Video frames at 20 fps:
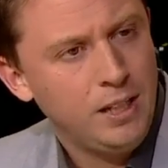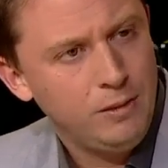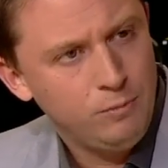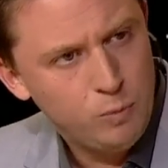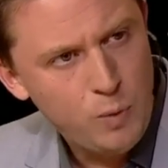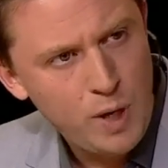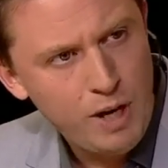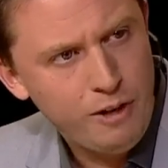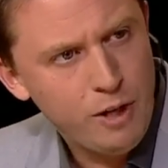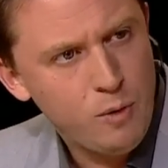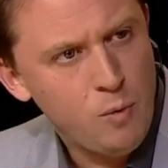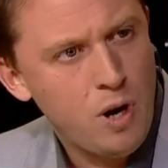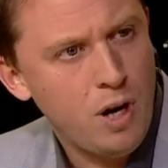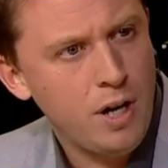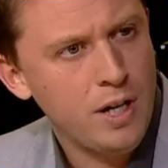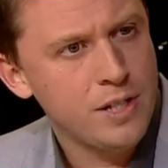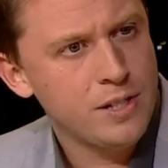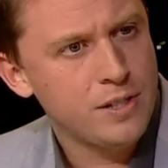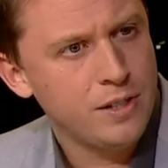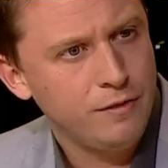wearing
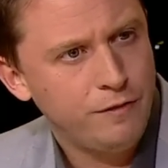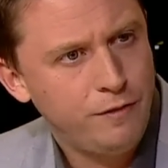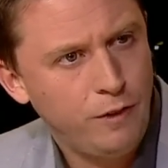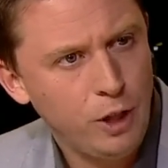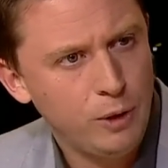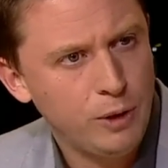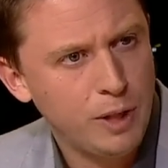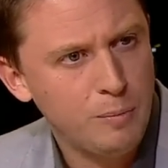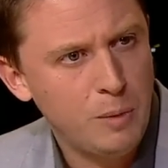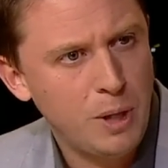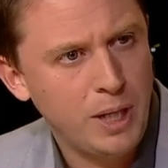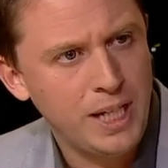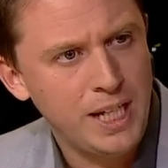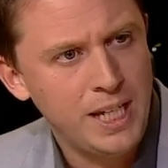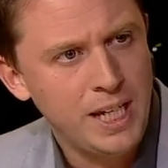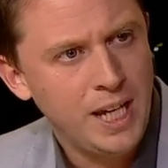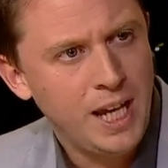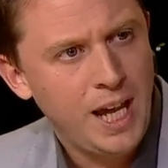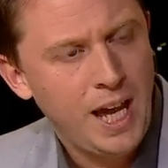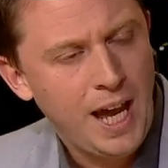wires, following
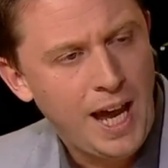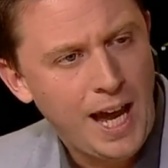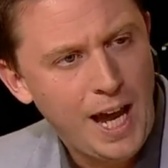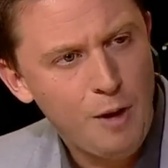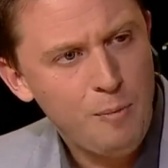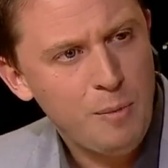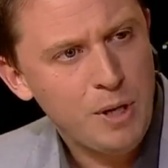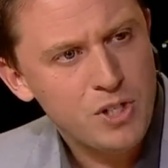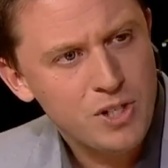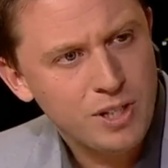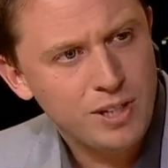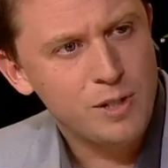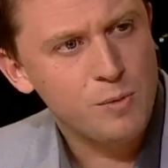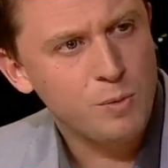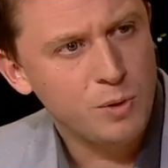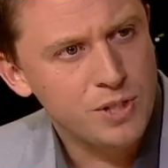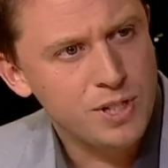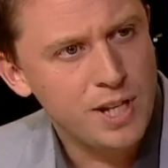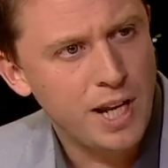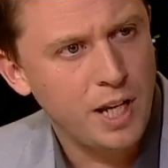money, how much of this
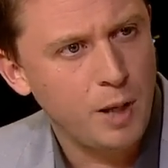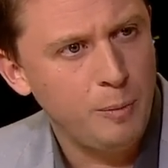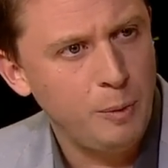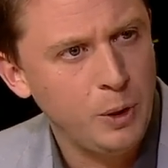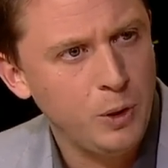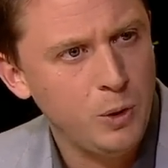will stand up in